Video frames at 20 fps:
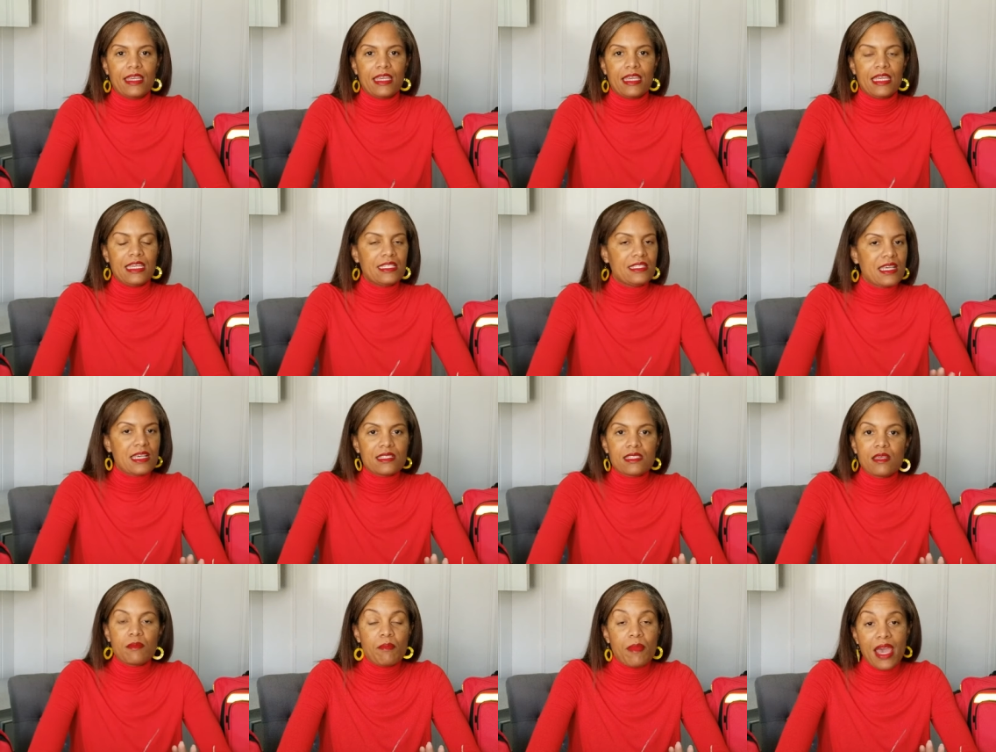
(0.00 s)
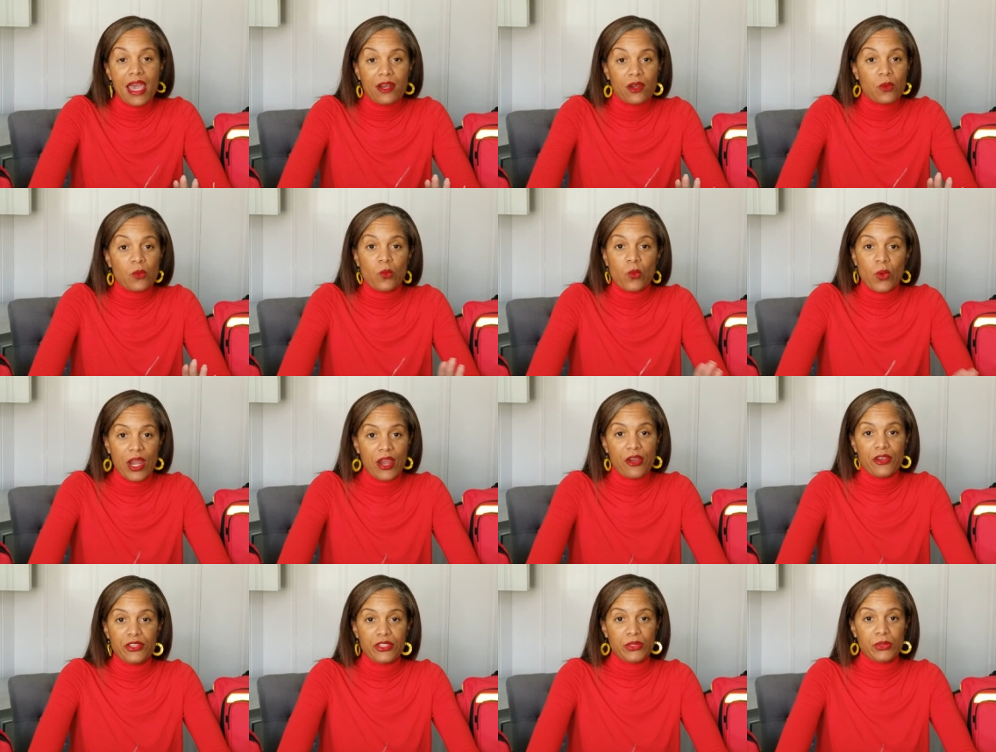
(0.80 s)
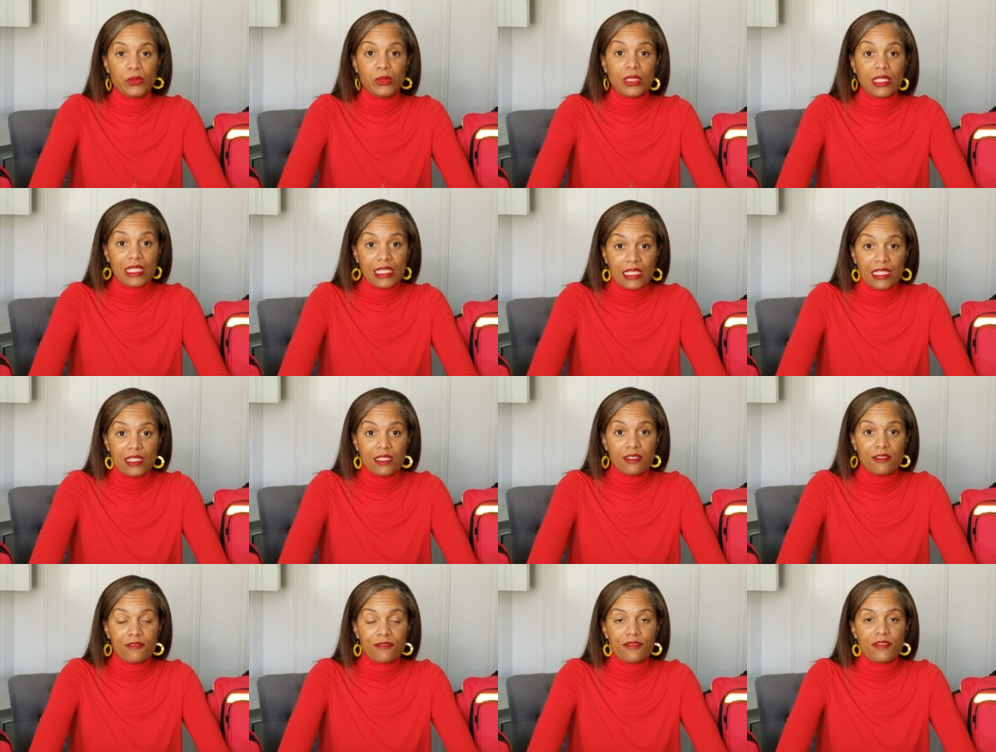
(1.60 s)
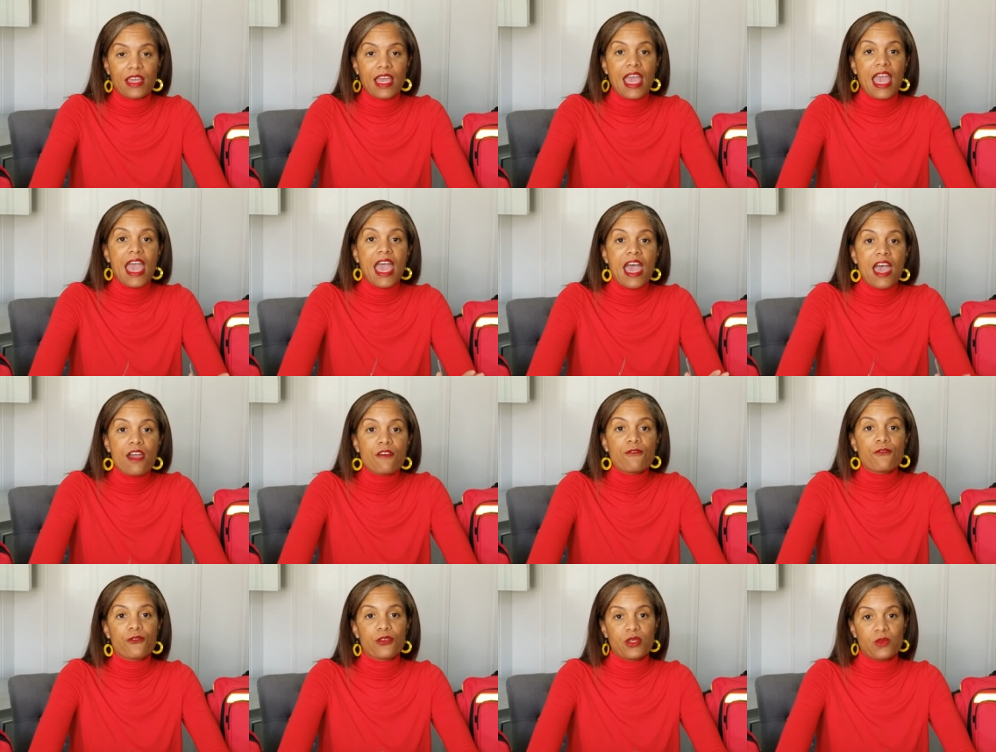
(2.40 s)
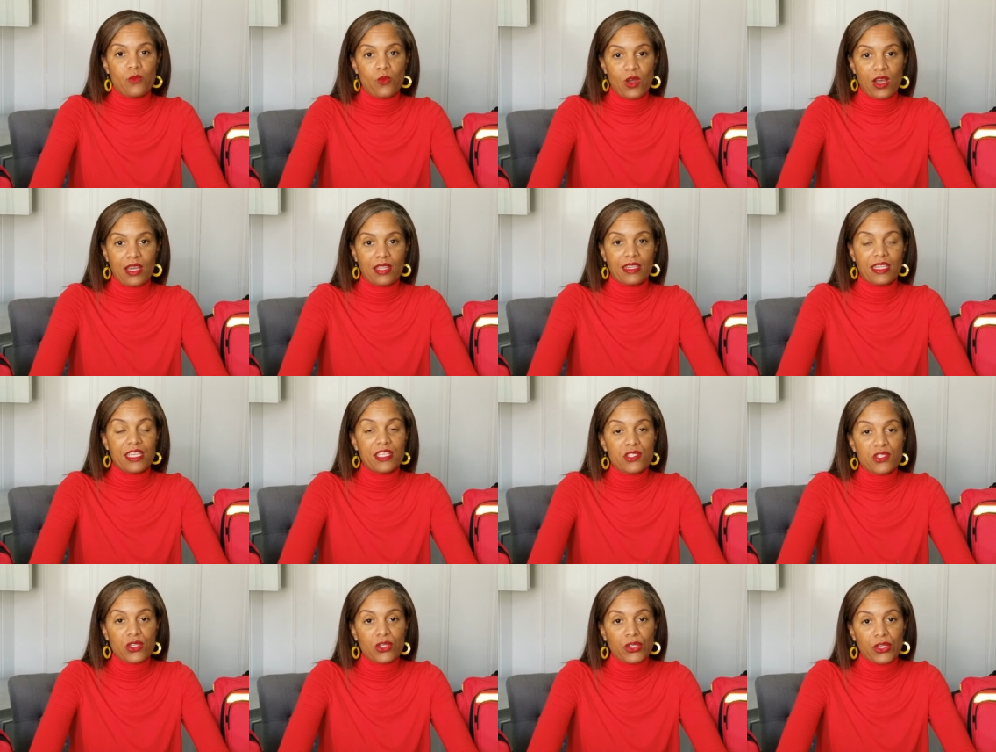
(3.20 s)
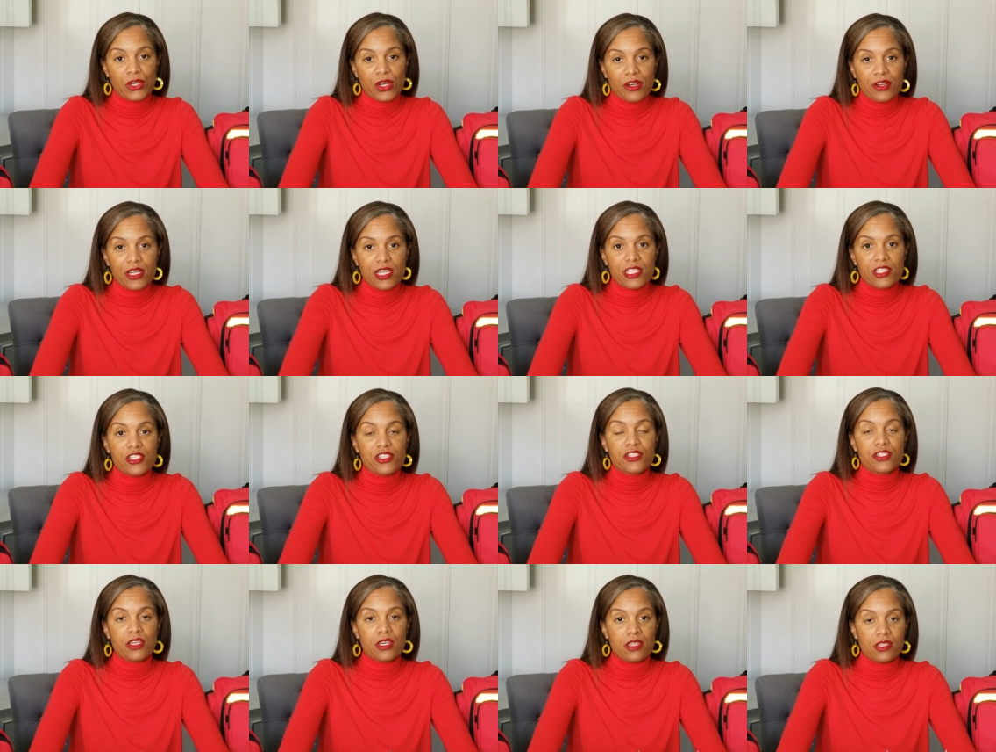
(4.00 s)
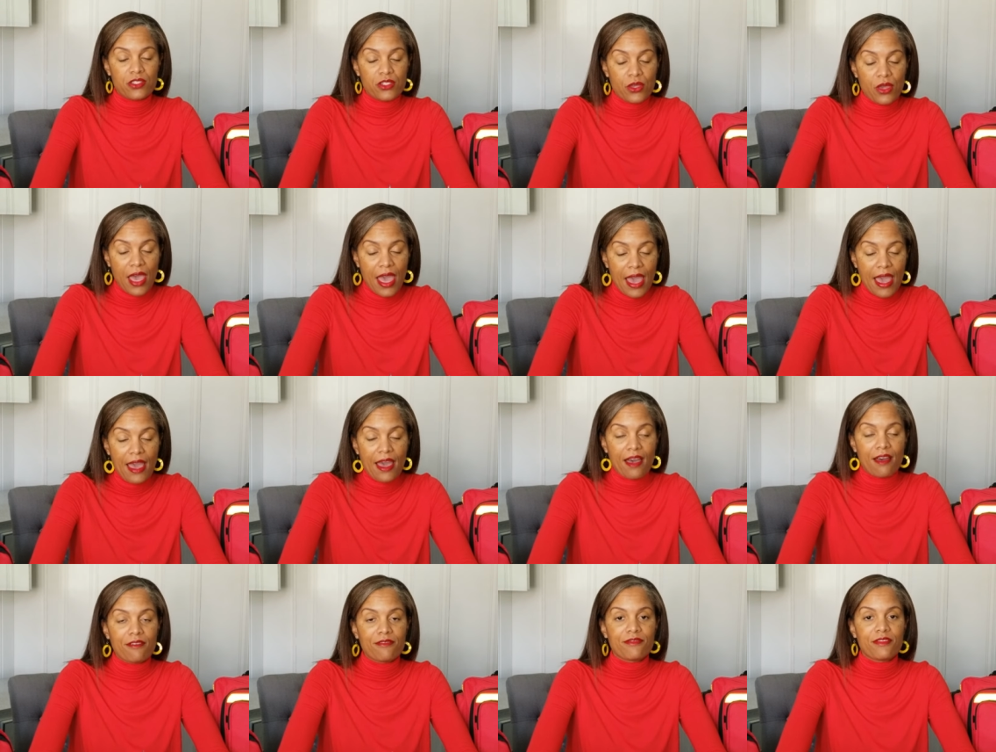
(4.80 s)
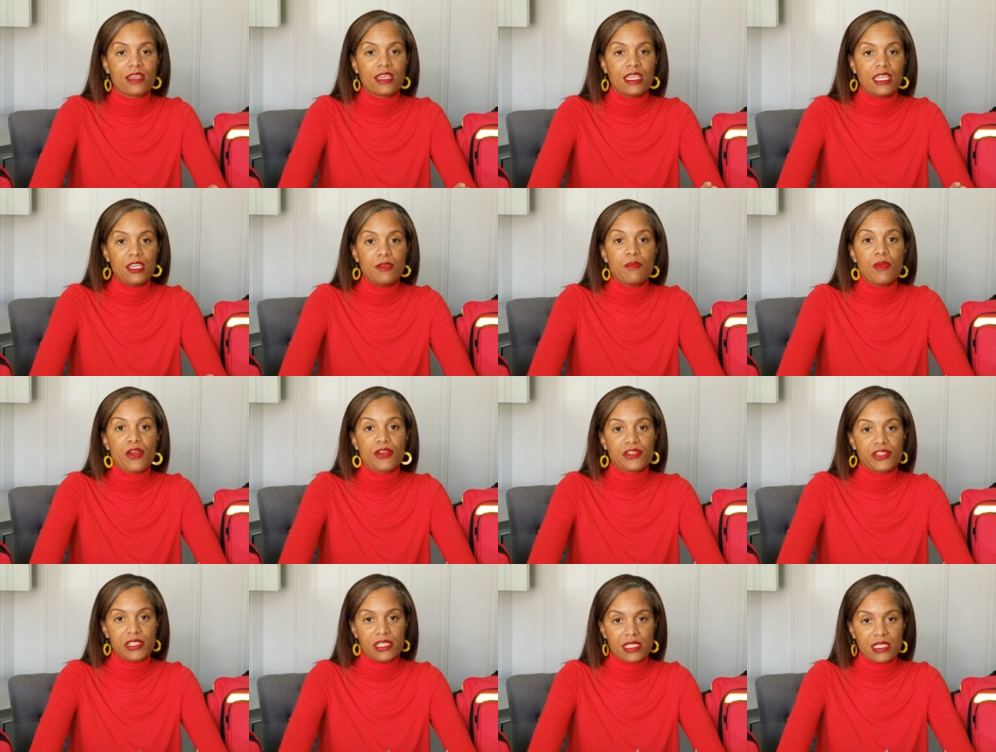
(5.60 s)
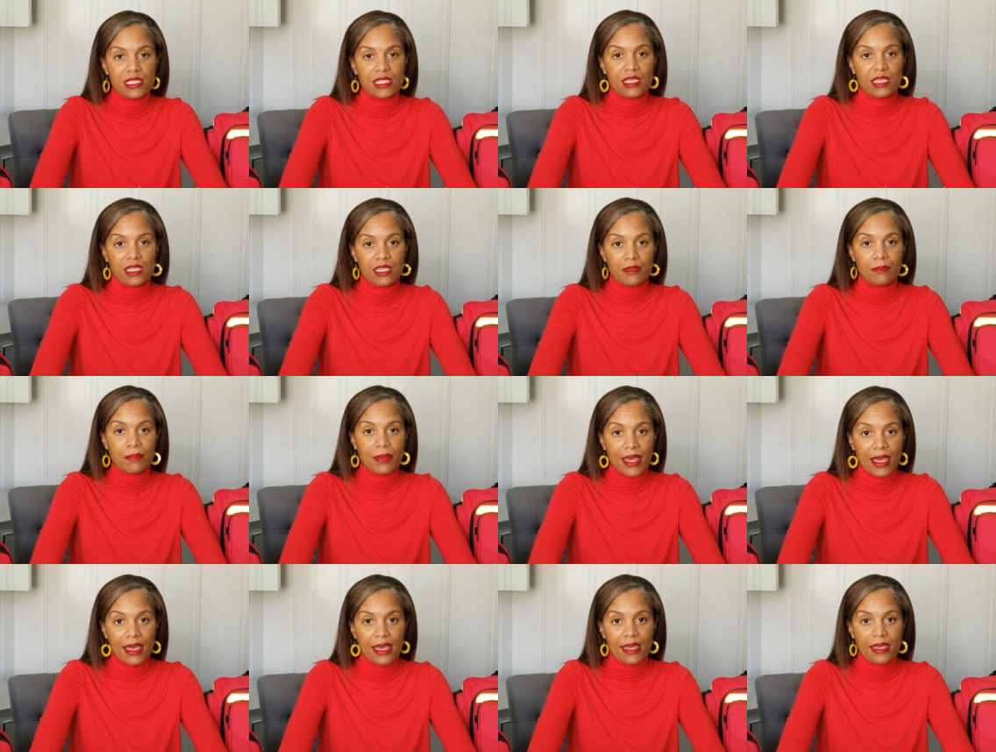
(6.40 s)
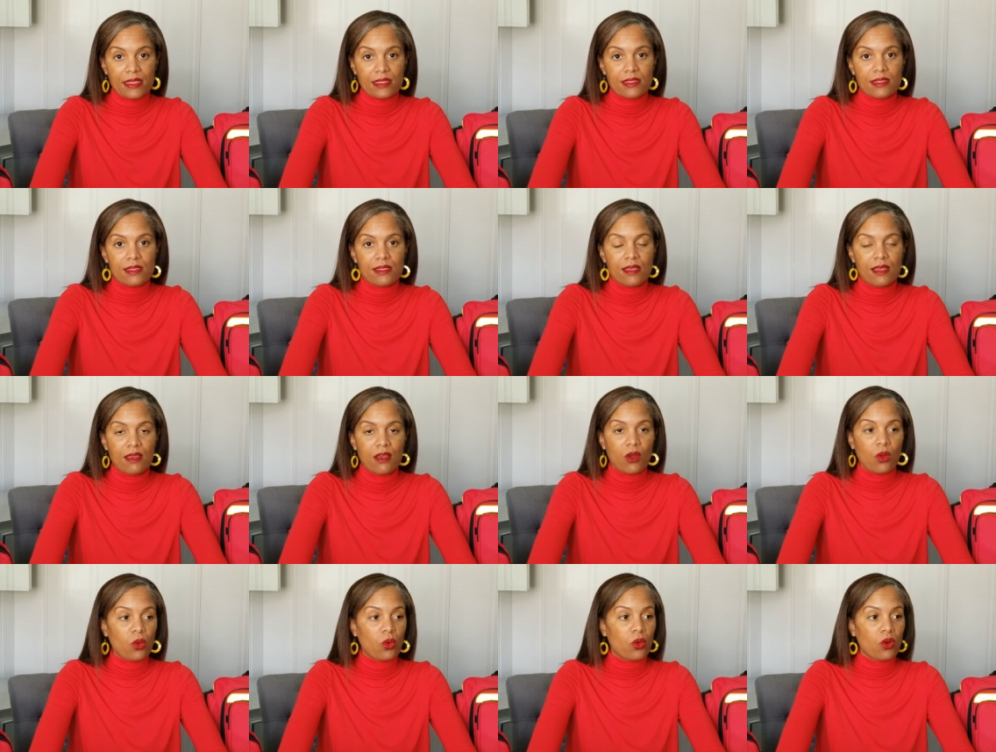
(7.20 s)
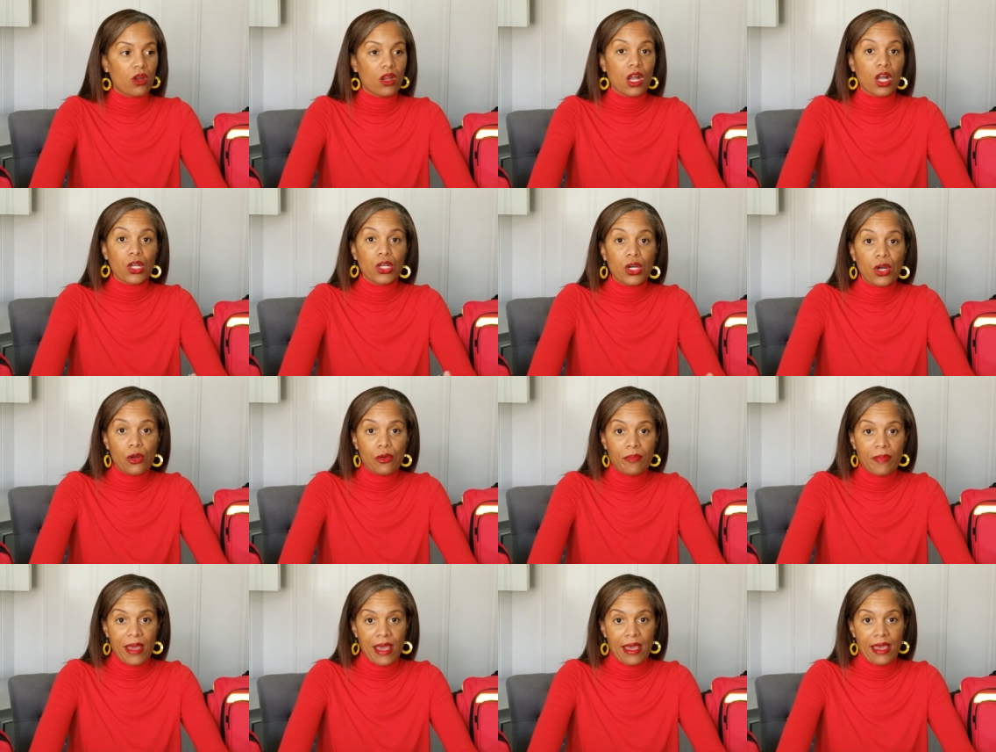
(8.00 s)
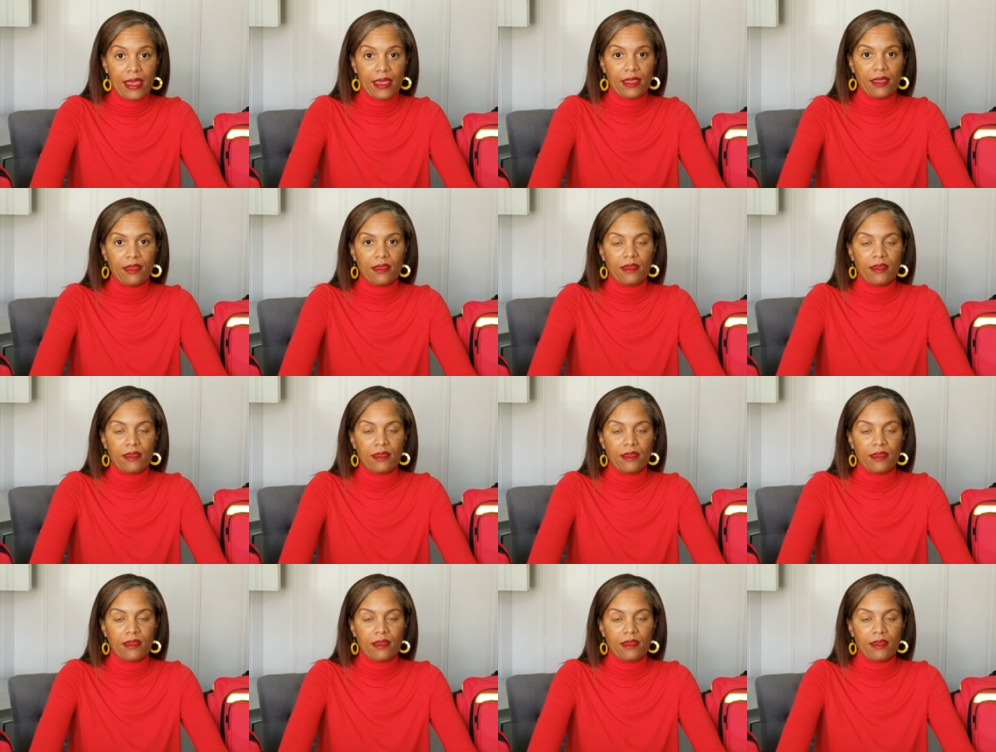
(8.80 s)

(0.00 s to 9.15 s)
it doesn't matter where you live. Everyone is encouraged to have emergency kit bags or a go bag.